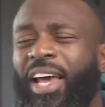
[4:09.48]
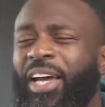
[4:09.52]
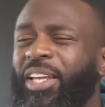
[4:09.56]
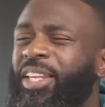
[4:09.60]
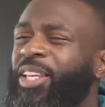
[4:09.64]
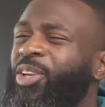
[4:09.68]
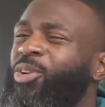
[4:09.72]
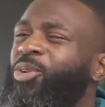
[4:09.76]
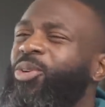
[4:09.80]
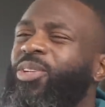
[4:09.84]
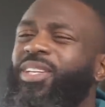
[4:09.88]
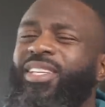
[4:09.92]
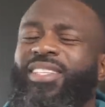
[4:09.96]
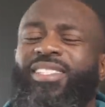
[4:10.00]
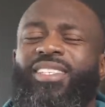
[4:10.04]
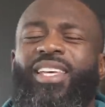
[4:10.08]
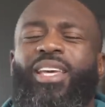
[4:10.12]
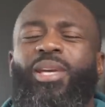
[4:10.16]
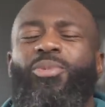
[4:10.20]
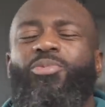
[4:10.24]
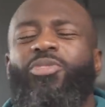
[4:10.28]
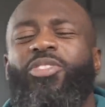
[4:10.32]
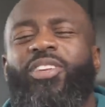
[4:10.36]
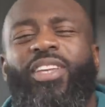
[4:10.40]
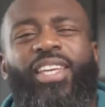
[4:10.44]
and they look the
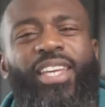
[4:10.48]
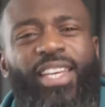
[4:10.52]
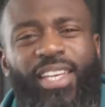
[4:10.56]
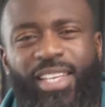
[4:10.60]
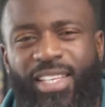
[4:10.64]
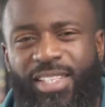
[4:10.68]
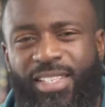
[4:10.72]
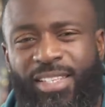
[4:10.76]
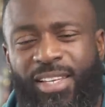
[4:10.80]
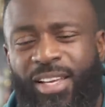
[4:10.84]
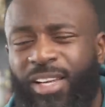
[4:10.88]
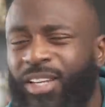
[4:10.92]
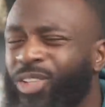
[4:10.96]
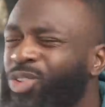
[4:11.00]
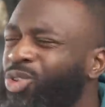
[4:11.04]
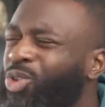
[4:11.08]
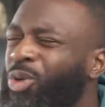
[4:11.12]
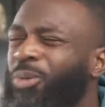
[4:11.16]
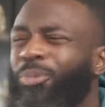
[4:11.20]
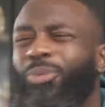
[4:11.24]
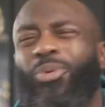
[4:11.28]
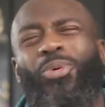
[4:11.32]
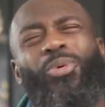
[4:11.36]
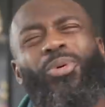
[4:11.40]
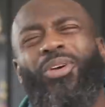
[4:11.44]
same for years.
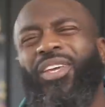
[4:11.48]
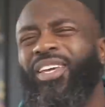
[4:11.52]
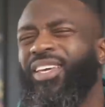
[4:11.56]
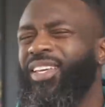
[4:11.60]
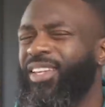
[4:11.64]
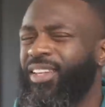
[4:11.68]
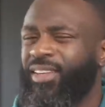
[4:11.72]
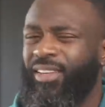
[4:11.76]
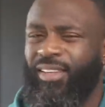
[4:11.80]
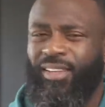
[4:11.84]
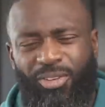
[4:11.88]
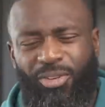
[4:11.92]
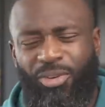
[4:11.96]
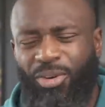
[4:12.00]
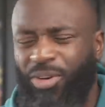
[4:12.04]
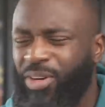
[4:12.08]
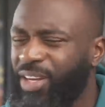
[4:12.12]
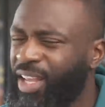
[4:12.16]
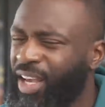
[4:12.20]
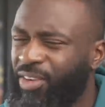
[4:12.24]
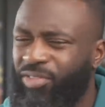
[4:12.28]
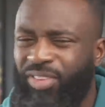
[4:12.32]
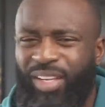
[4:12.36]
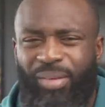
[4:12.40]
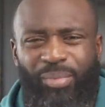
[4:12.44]
Stop talking. You
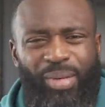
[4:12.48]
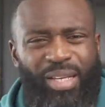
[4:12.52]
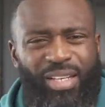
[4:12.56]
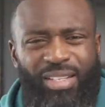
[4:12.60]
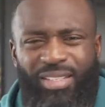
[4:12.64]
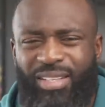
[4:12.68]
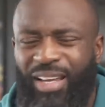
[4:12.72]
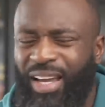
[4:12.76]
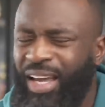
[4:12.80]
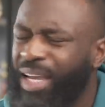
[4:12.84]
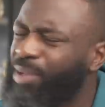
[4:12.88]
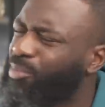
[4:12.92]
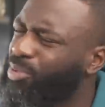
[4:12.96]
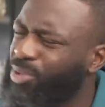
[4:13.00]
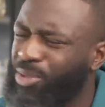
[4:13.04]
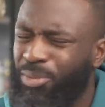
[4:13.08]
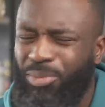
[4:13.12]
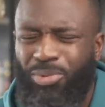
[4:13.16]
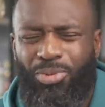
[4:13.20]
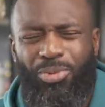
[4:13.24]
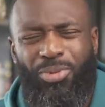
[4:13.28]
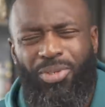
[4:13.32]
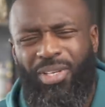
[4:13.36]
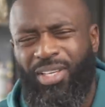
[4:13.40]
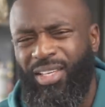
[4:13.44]
only have limited time.
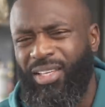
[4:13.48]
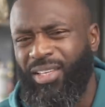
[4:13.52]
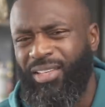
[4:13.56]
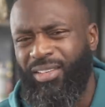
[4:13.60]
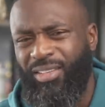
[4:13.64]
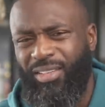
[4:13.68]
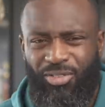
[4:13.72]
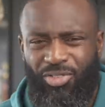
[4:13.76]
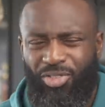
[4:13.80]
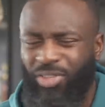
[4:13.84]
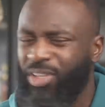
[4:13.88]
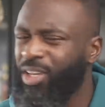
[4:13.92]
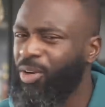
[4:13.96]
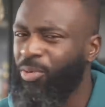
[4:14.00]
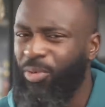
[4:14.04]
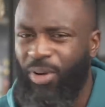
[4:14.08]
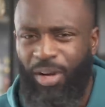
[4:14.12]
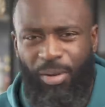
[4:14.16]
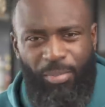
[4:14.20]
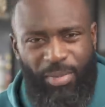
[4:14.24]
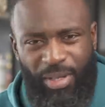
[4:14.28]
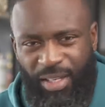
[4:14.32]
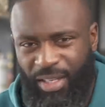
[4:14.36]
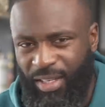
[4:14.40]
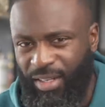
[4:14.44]
Stop talking. Do you get what
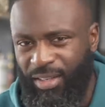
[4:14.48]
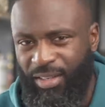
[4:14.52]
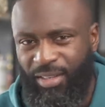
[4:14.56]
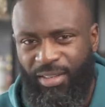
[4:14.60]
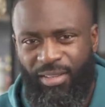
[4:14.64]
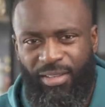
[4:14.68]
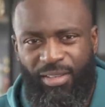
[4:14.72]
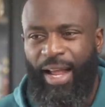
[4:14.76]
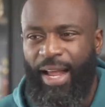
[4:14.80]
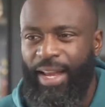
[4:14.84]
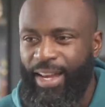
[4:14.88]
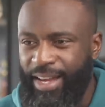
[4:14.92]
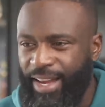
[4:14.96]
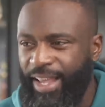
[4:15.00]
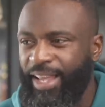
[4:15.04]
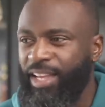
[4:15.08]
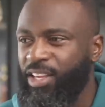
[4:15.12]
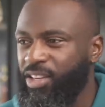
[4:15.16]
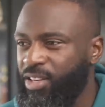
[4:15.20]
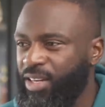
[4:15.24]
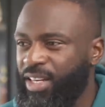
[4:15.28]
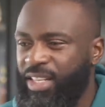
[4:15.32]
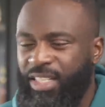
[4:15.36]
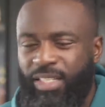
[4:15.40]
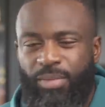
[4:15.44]
I mean? And
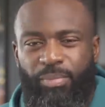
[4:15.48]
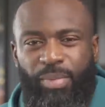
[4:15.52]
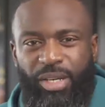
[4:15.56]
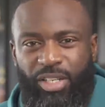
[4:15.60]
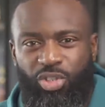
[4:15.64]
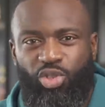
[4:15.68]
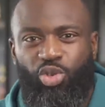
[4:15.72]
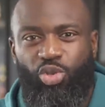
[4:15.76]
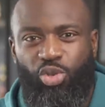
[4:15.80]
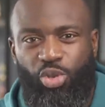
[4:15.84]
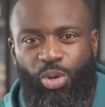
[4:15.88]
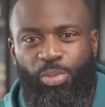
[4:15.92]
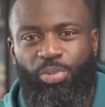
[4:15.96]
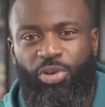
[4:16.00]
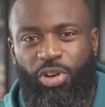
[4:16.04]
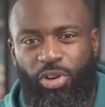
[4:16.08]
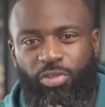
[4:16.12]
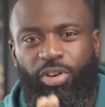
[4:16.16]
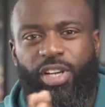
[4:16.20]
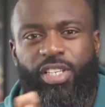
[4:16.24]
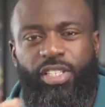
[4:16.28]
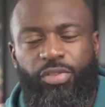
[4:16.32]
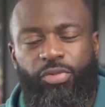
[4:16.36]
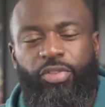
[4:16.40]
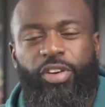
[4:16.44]
then you need to make sure you're
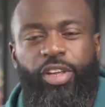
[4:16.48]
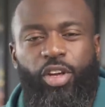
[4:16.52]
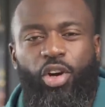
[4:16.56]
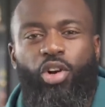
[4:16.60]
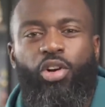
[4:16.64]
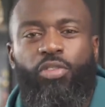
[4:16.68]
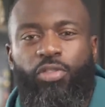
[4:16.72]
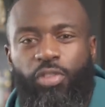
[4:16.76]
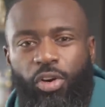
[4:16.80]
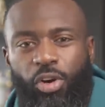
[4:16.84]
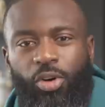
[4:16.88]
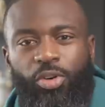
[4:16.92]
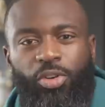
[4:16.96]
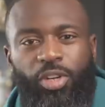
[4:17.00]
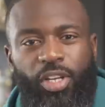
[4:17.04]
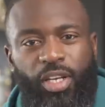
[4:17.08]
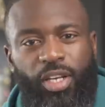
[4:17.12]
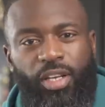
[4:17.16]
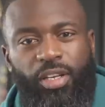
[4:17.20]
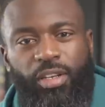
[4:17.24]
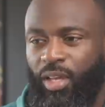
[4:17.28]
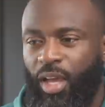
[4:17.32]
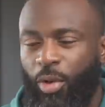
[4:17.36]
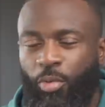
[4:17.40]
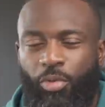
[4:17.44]
progressively
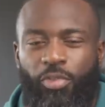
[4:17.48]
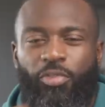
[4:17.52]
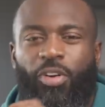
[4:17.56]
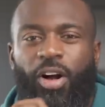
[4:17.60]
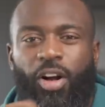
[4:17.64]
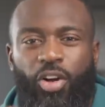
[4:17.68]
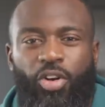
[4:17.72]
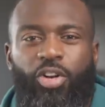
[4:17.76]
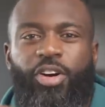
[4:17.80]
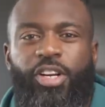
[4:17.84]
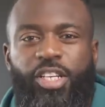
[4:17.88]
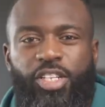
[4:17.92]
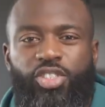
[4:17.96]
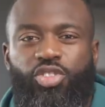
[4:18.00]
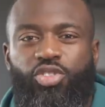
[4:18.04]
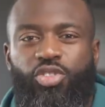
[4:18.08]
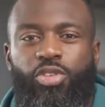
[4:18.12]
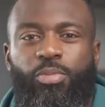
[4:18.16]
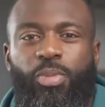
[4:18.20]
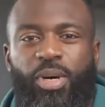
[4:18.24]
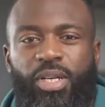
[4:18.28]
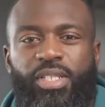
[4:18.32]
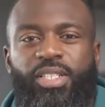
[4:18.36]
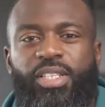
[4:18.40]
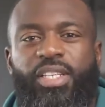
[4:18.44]
overloading. And without going into
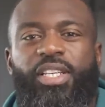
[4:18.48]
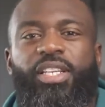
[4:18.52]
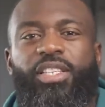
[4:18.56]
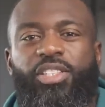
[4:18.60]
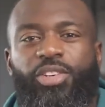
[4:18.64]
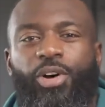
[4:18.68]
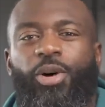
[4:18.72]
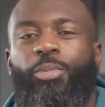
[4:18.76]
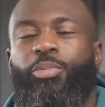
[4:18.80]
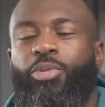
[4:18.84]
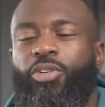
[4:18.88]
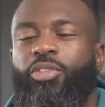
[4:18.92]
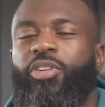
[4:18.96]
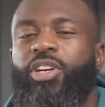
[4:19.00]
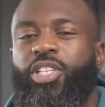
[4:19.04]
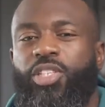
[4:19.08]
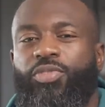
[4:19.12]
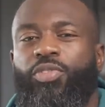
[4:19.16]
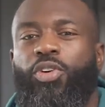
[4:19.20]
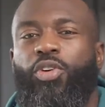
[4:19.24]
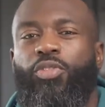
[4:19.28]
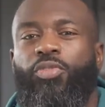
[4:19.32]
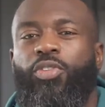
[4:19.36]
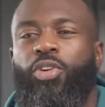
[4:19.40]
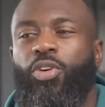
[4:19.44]
too much detail,
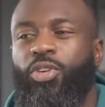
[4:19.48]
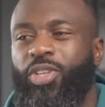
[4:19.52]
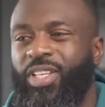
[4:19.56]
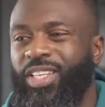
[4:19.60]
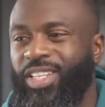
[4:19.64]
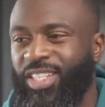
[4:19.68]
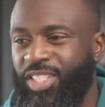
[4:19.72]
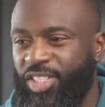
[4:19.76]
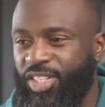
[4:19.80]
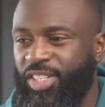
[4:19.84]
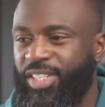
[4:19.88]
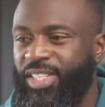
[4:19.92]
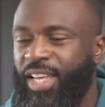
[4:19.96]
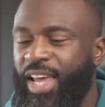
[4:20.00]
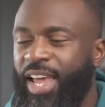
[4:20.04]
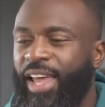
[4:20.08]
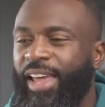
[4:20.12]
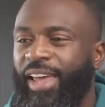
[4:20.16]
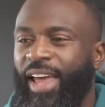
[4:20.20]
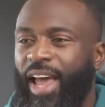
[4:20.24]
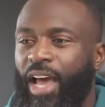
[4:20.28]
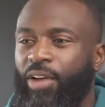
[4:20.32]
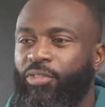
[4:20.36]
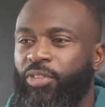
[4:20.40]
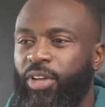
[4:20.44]
progressive overloading is just
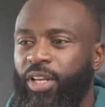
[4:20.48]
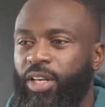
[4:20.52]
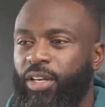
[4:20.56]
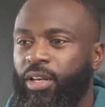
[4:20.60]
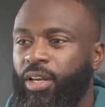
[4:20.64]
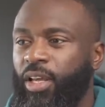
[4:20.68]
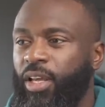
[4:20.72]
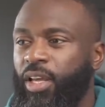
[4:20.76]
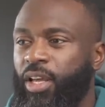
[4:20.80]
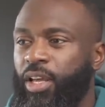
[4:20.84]
having